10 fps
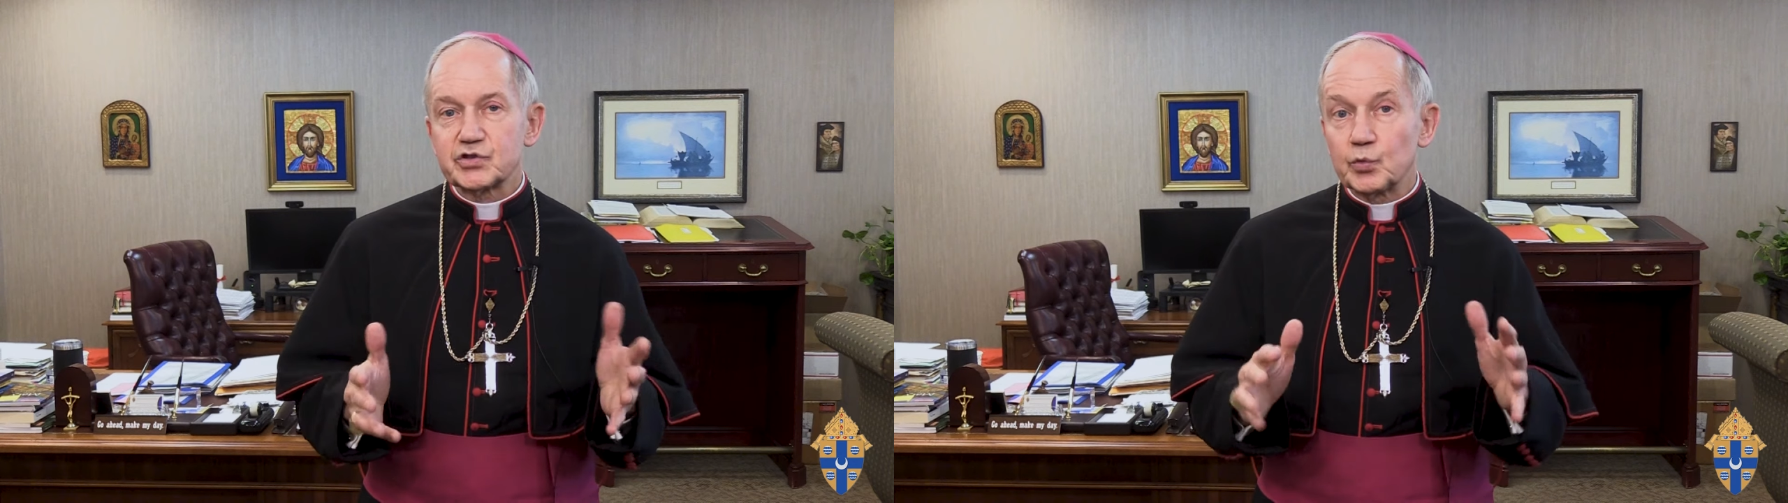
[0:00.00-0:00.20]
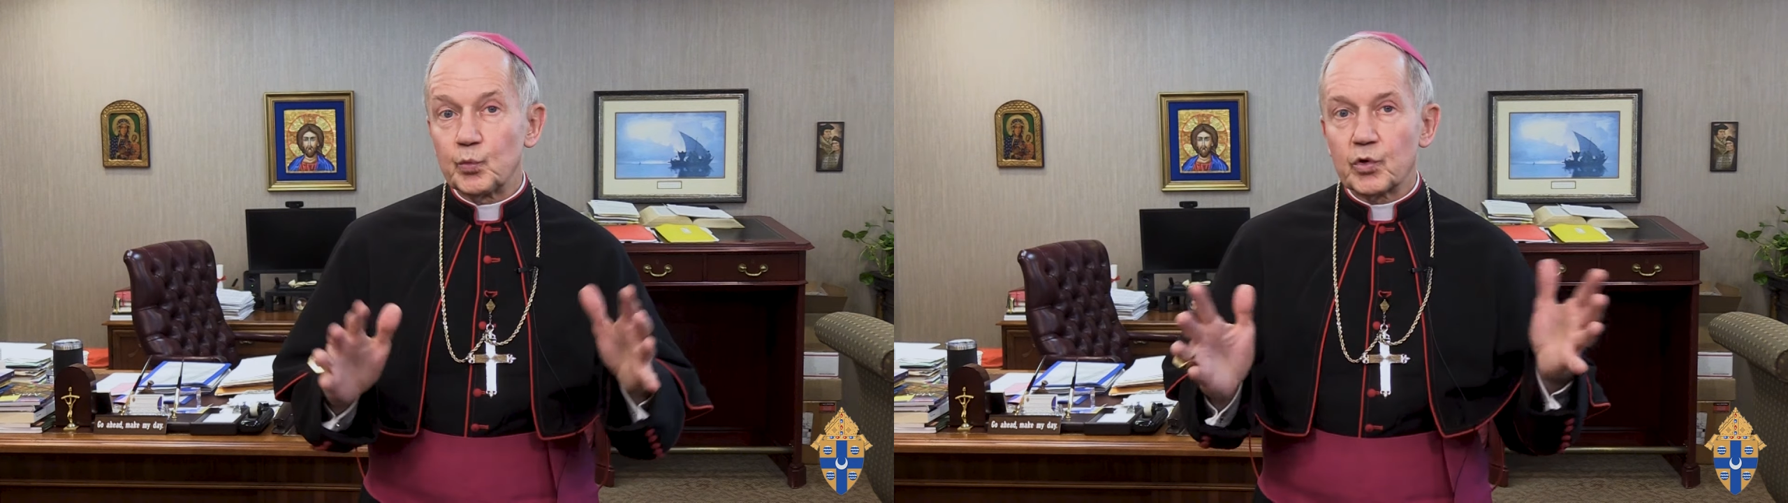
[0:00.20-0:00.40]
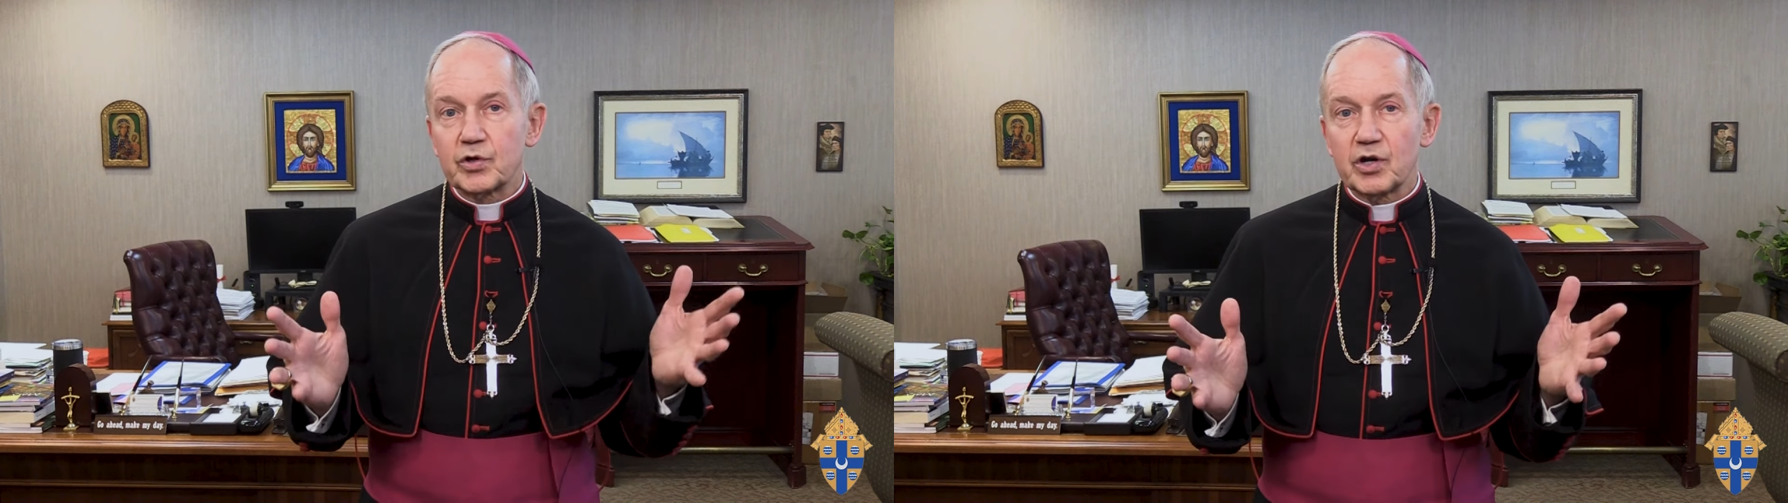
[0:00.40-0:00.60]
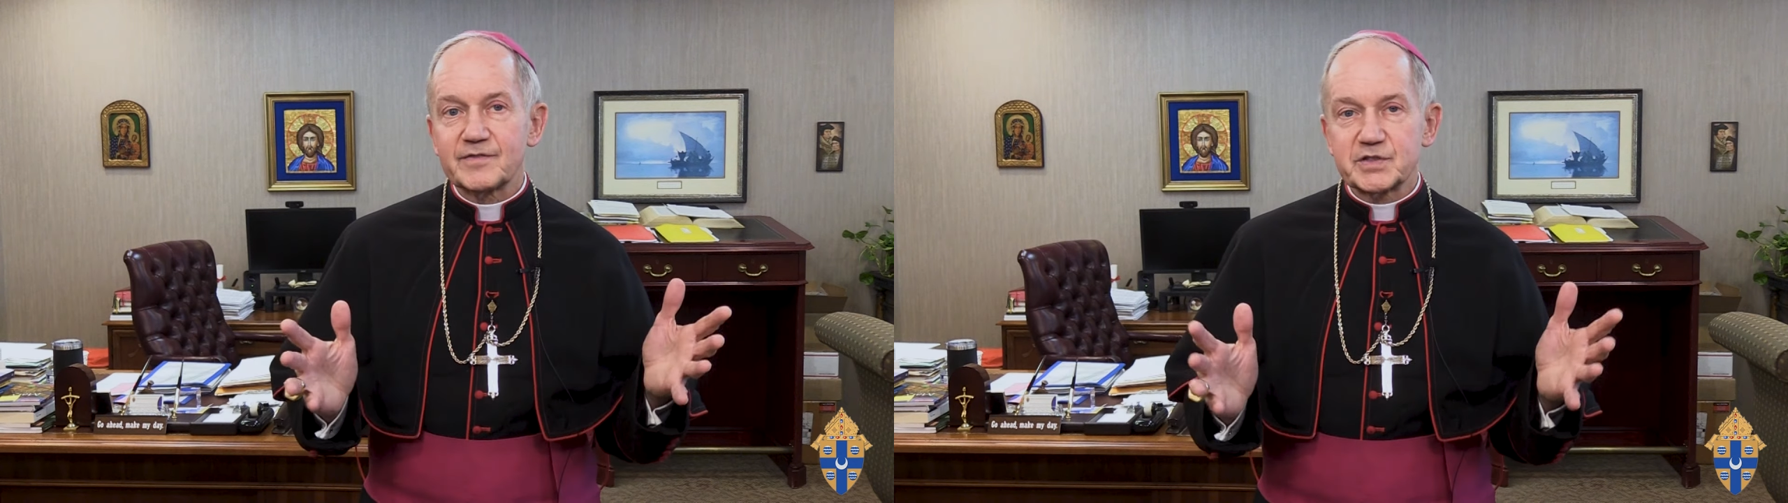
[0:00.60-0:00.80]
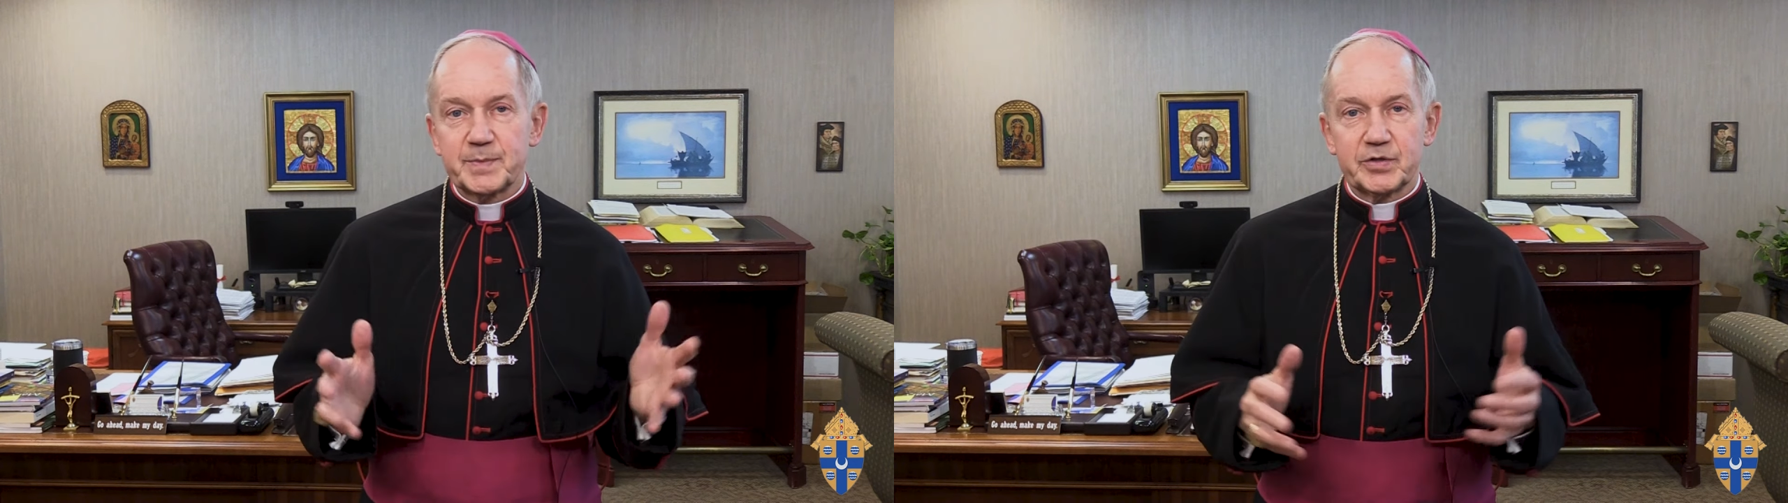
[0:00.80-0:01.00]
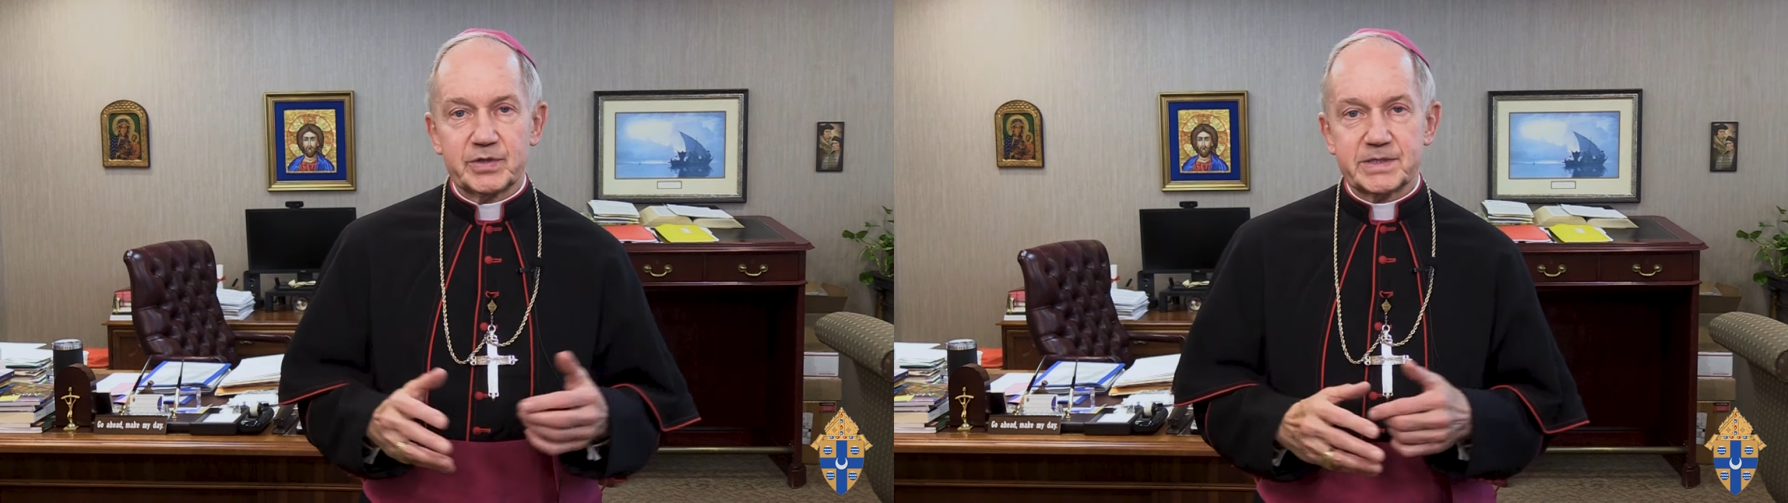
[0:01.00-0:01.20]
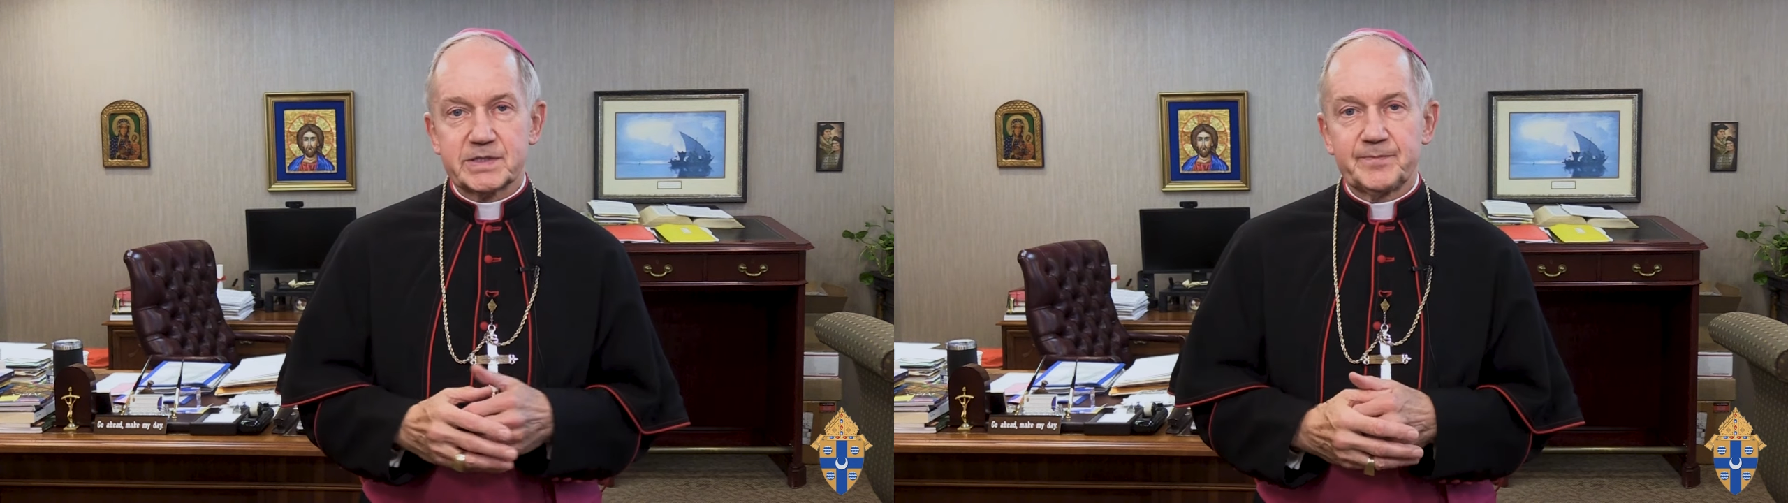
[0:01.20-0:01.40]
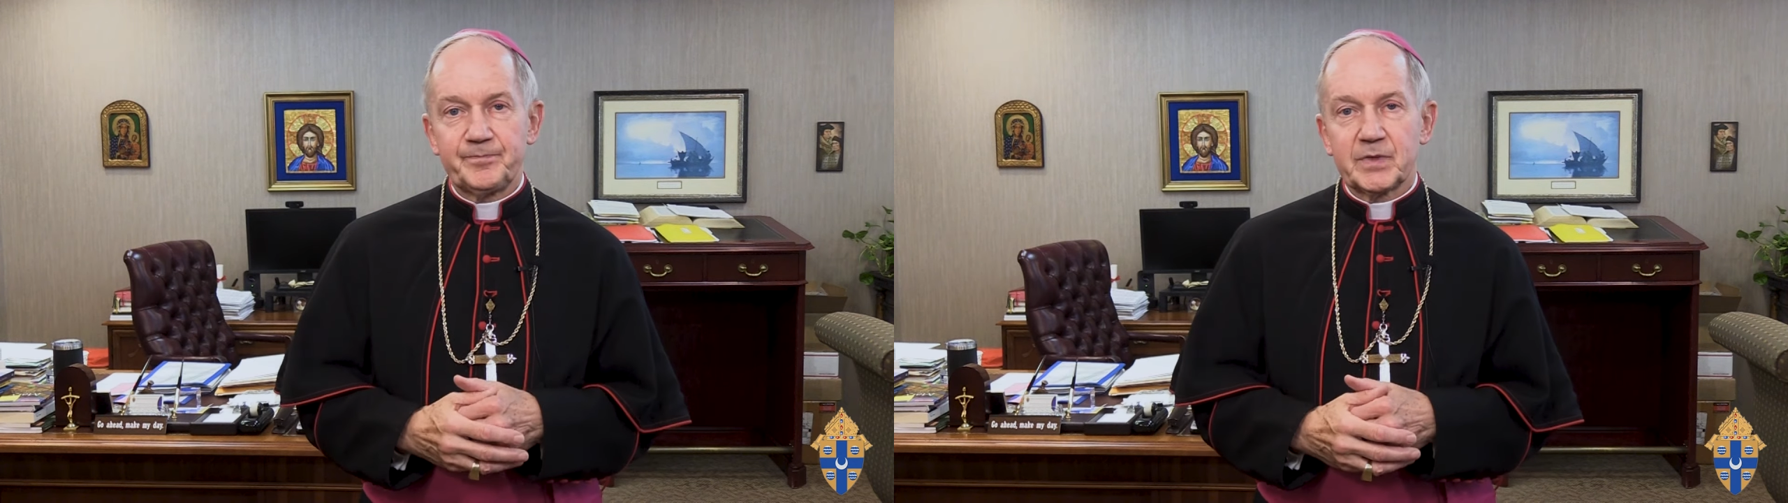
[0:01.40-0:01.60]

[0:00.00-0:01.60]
to ward off spirits.